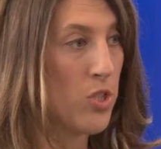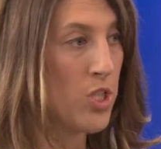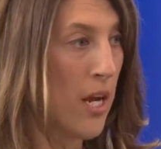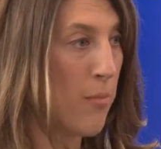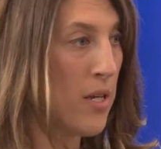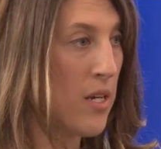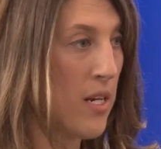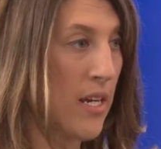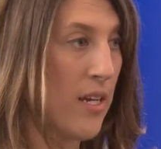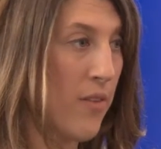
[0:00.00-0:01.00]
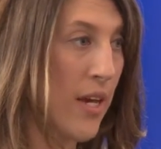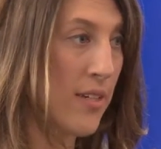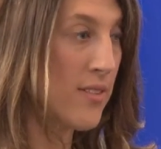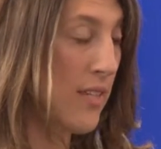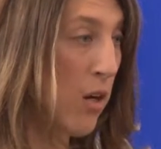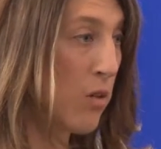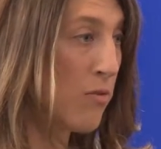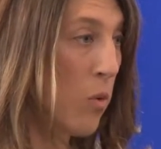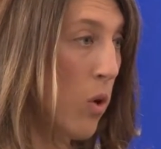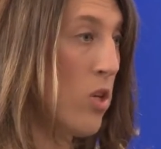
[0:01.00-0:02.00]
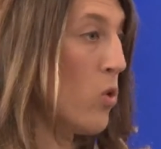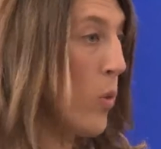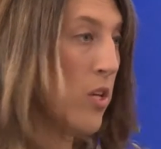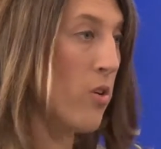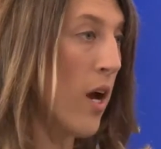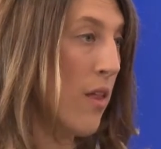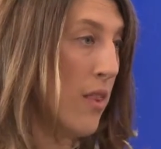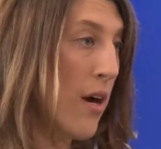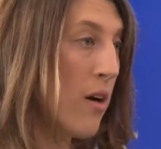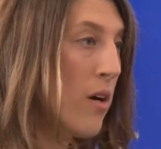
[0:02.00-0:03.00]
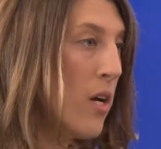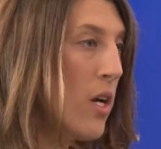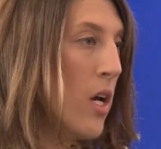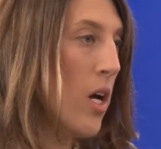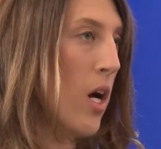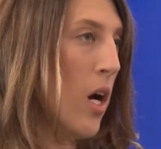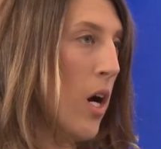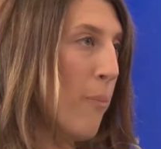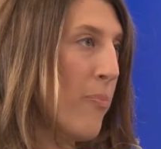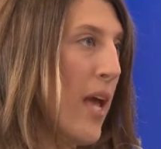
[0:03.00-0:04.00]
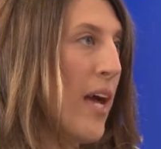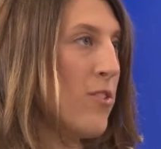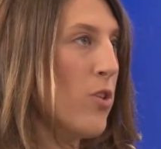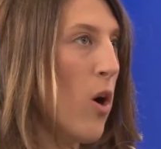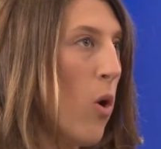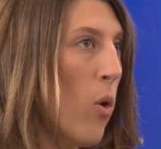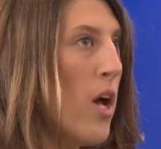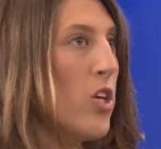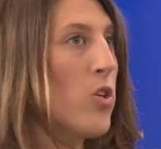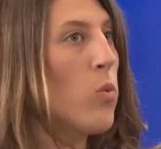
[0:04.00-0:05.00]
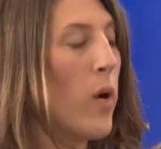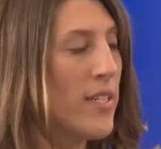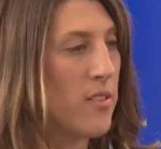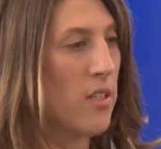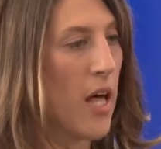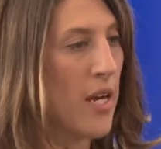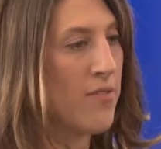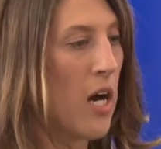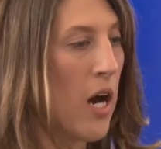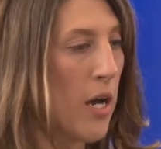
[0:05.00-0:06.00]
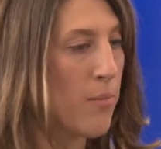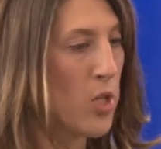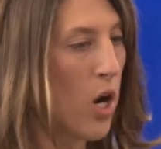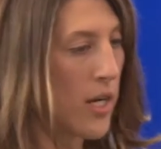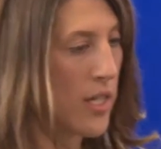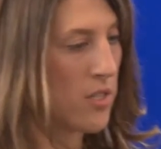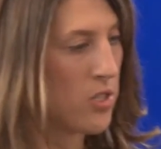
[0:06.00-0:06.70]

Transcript: your champion and can like sell for you when you're not there. Um, and so you could waste a lot of time talking